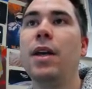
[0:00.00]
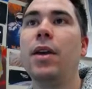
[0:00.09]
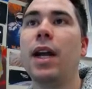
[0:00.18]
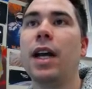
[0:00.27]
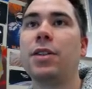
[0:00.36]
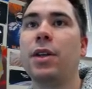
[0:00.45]
you
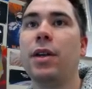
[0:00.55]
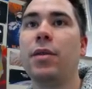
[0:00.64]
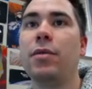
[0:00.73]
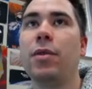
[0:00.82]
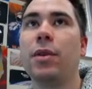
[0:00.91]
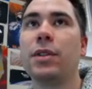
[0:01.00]
can actually
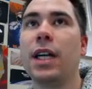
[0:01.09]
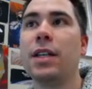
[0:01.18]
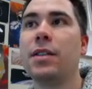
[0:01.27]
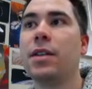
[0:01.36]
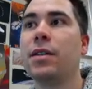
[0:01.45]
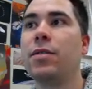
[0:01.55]
full
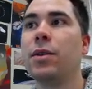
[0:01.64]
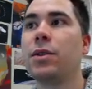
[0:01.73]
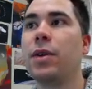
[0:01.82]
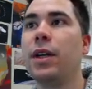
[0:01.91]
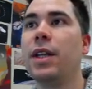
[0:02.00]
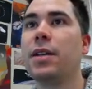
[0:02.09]

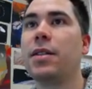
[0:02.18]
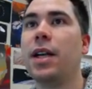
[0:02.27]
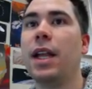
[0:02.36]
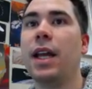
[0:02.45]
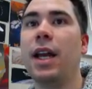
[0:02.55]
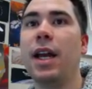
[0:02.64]
screen this,
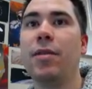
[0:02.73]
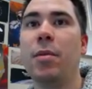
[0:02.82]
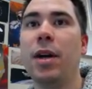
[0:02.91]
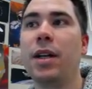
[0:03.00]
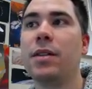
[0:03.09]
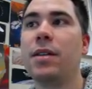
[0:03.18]
and then
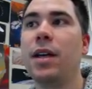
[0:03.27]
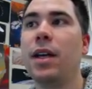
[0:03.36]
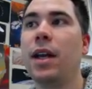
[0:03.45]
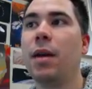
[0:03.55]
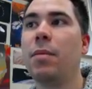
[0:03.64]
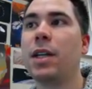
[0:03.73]
everybody can see it,
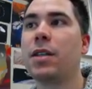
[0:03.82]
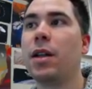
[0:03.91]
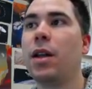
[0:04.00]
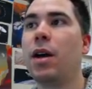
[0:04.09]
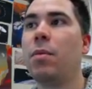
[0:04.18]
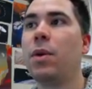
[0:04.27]
and it makes it a
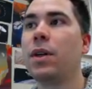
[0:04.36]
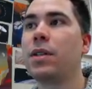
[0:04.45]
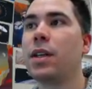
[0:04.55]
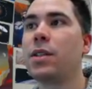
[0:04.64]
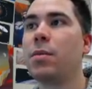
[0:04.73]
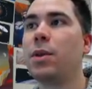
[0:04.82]
lot more
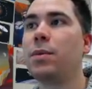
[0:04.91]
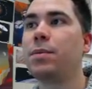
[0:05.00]
accessible.